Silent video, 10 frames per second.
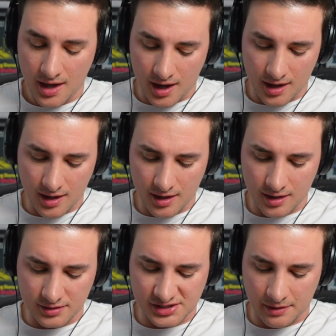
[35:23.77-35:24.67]
Uh,
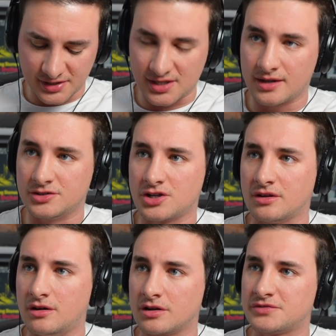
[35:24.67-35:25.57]
Sami Zayn and Johnny
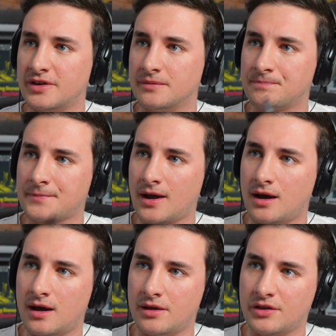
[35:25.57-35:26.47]
Knoxville.
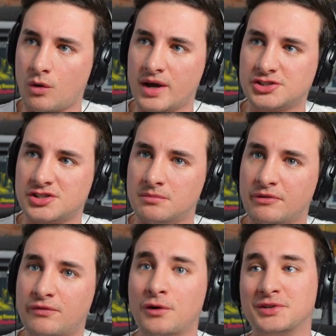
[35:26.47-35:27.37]
Uh, the question
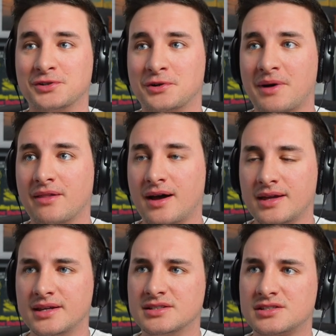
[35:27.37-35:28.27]
before we talk about that
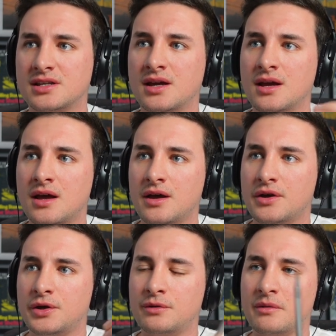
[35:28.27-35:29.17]
is,
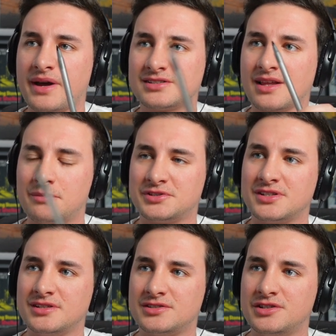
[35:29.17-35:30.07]
who are the best
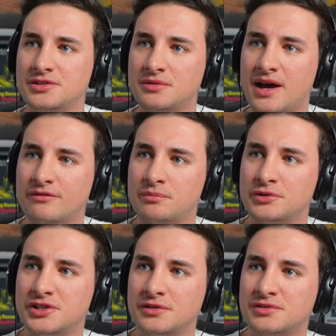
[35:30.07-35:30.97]
celebrities you ever
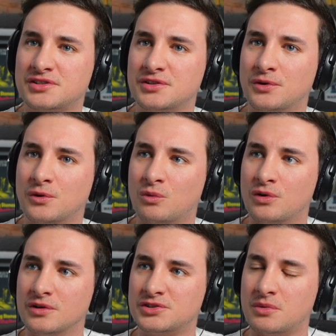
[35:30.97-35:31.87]
produced or
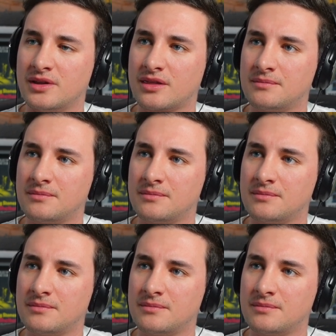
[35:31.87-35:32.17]
worked with?